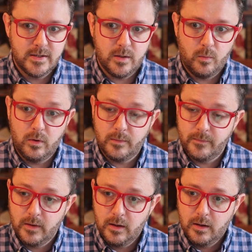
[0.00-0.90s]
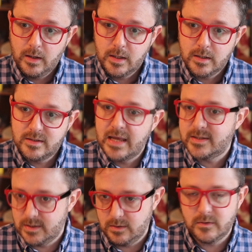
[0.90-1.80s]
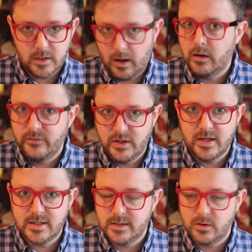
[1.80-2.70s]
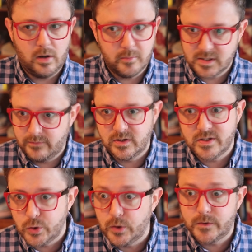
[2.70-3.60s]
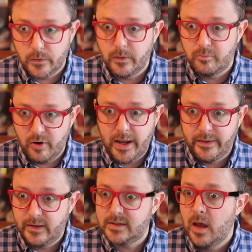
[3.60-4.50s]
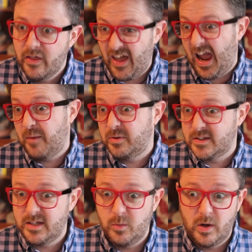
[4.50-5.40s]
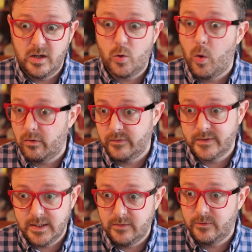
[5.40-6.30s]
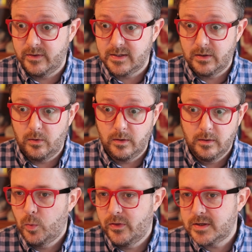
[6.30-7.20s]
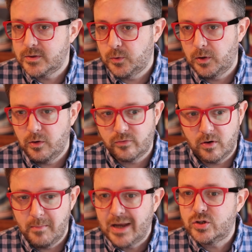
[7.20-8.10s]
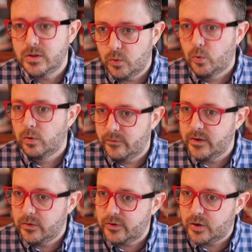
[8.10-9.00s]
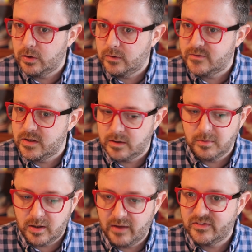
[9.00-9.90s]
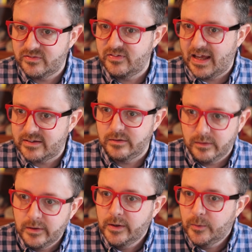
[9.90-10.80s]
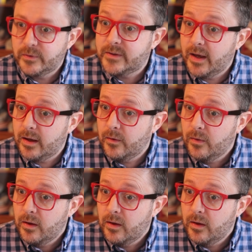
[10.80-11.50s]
Is it what? Desert, ivy desert. Sorry, I must have desserts on the brain. That happens to you when you quarantine for this long. When this is all over, imagine all of the other curves that I'm going to have to flatten. What's that?